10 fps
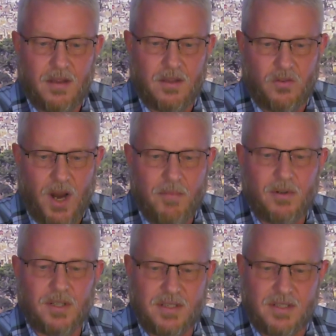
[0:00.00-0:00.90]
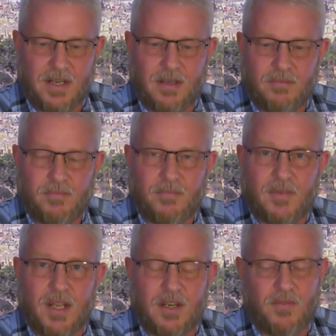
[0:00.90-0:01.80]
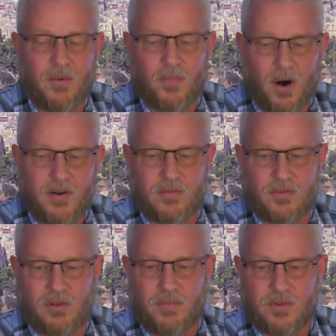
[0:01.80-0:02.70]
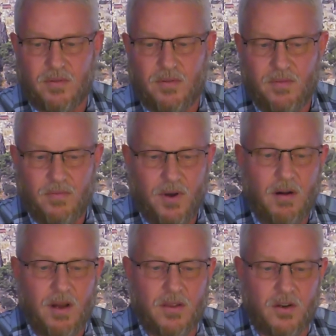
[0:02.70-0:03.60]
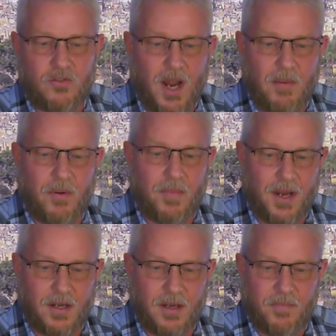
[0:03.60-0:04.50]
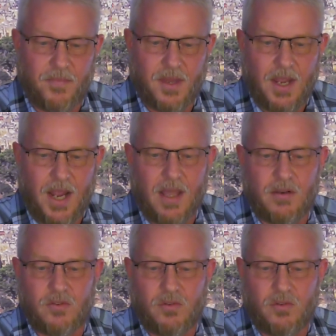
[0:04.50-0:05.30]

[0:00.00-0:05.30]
The tribal listing in different parts of Scripture vary in their tribal makeup and their